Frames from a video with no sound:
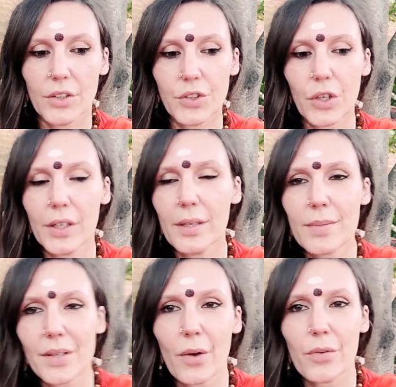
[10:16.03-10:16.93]
turning
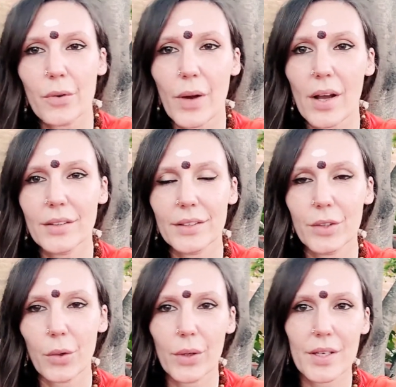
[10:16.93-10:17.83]
himself around
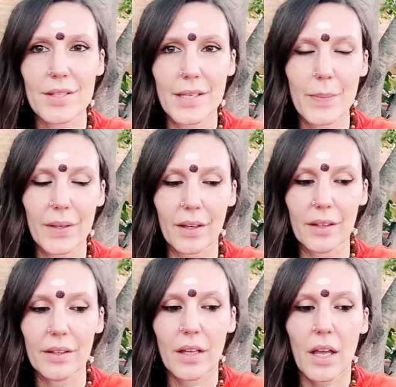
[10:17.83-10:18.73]
and going to sleep
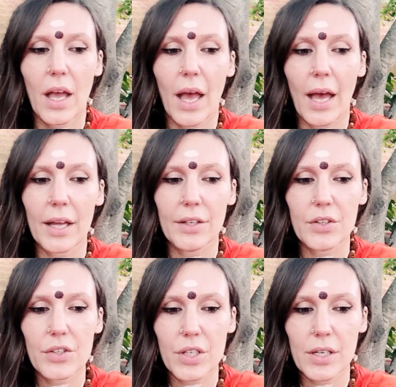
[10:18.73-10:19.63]
again.
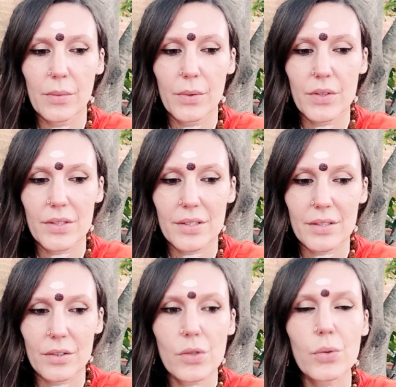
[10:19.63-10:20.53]
And she was
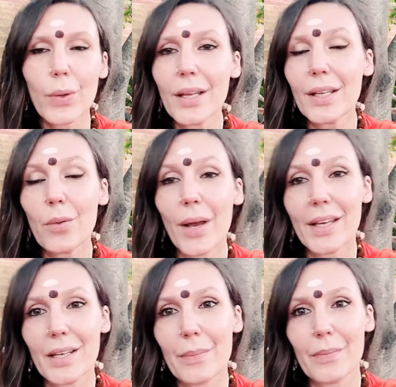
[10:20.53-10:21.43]
sweetly
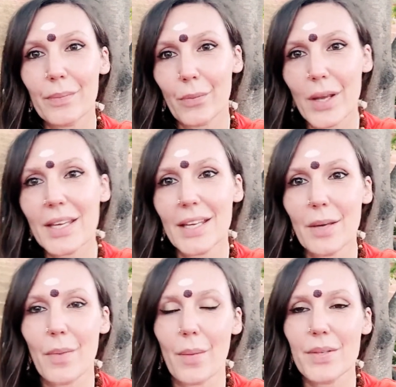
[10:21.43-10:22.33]
waking
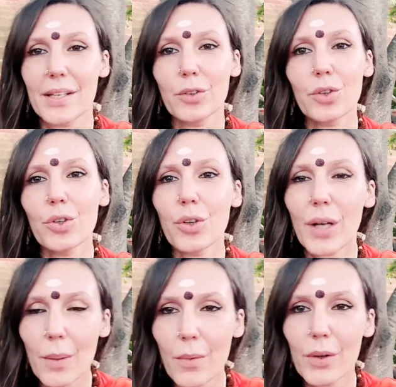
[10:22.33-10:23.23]
him up, saying, "No, no, no,
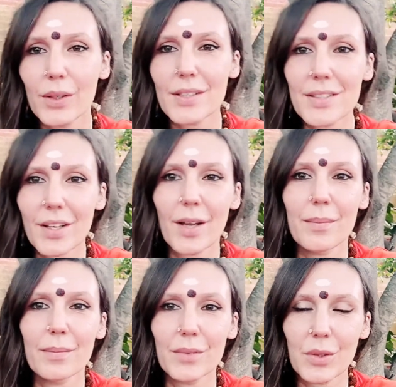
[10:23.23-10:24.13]
come on, it's
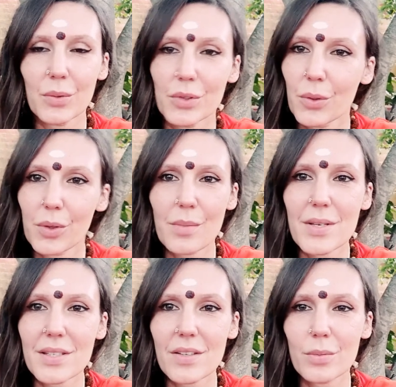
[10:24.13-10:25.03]
time. You don't want to
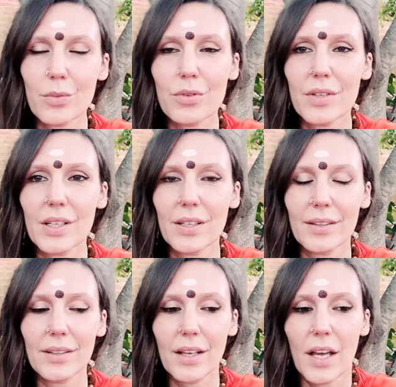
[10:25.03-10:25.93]
miss this movie."
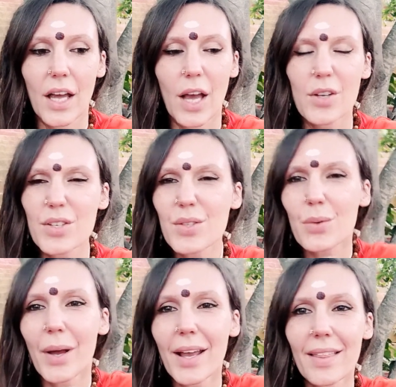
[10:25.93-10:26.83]
And it was just the
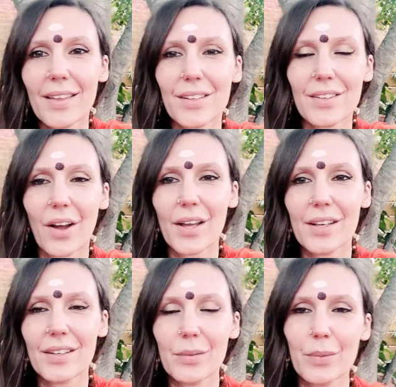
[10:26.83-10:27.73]
way that
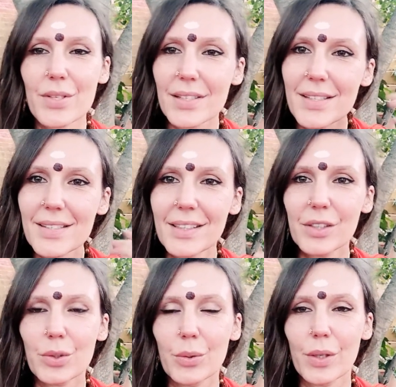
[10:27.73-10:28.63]
I was
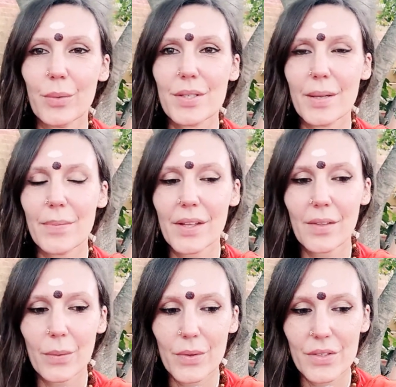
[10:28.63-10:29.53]
listening to it. It was something
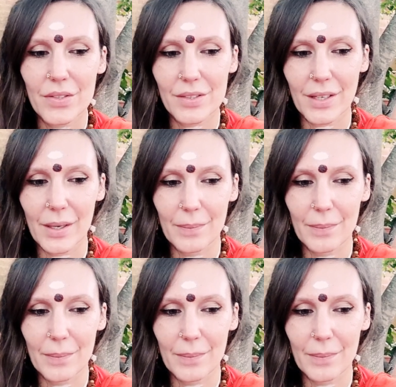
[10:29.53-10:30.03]
that was,